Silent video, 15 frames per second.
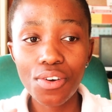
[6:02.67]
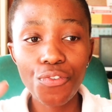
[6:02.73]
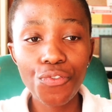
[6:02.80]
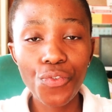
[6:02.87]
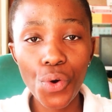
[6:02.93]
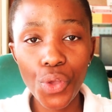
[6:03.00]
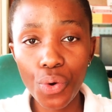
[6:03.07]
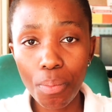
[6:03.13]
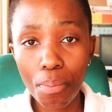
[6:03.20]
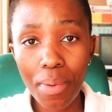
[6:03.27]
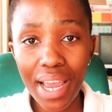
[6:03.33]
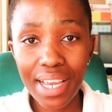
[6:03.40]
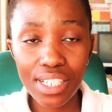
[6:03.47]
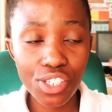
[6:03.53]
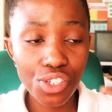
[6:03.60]
for your
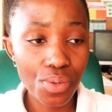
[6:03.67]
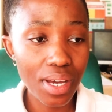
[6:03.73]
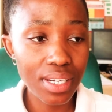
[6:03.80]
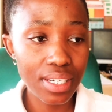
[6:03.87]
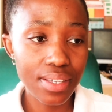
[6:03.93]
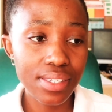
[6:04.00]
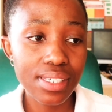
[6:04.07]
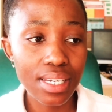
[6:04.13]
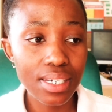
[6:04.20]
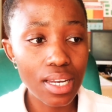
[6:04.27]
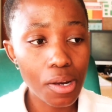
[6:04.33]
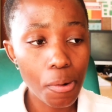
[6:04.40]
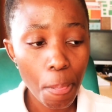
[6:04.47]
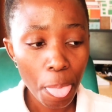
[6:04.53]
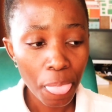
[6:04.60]
mind to understand
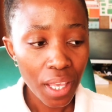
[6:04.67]
it.